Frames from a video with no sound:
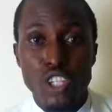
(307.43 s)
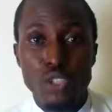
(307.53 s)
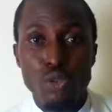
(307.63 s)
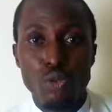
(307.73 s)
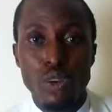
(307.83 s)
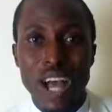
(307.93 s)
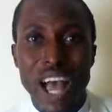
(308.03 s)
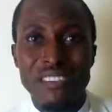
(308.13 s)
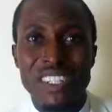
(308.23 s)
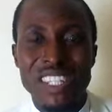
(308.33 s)
you
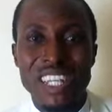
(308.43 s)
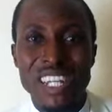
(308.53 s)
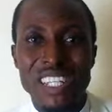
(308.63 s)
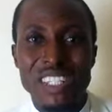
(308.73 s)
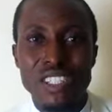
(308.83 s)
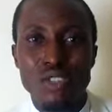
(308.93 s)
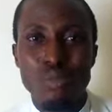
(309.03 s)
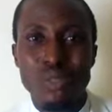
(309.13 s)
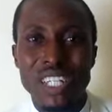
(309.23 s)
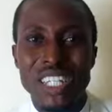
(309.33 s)
have the tendency to
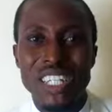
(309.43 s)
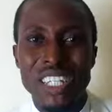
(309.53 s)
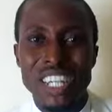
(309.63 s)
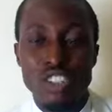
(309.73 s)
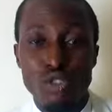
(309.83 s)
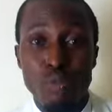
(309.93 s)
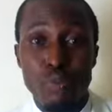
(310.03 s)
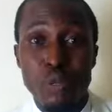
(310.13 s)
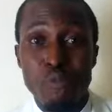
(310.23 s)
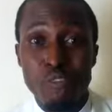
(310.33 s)
bring in a
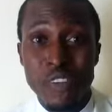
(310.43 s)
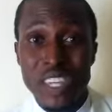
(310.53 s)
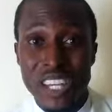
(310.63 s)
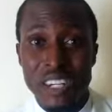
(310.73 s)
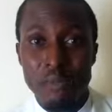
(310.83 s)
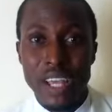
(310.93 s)
supreme fear,